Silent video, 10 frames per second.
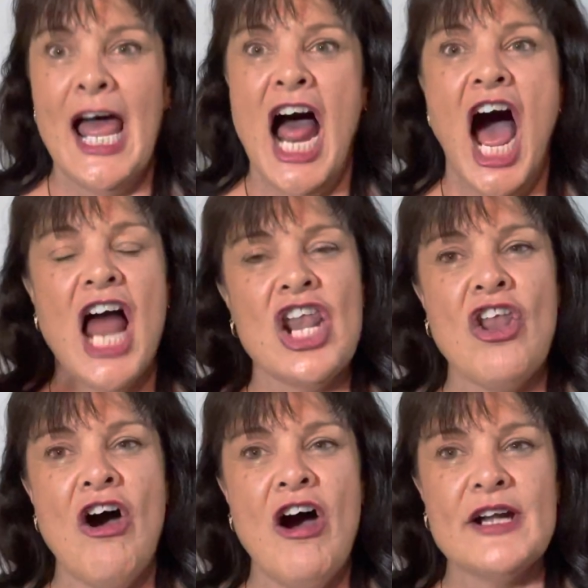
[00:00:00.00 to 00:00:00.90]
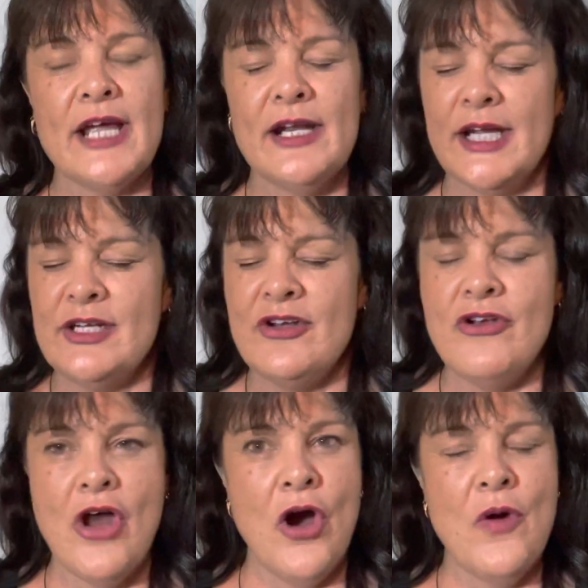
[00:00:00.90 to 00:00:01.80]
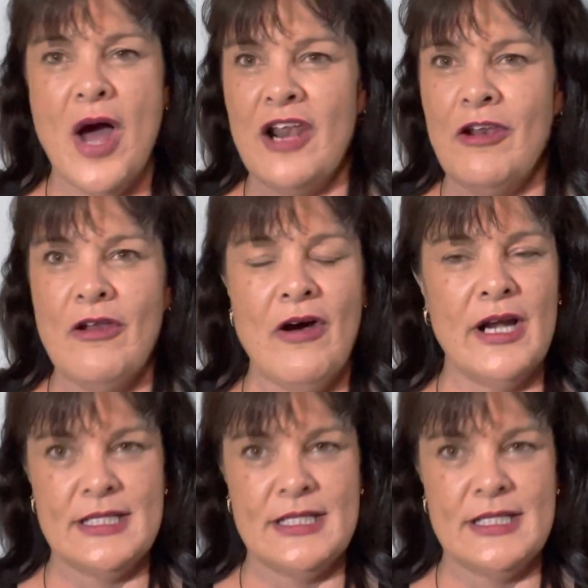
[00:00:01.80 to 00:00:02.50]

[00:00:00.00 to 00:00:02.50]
A lot, and I know a lot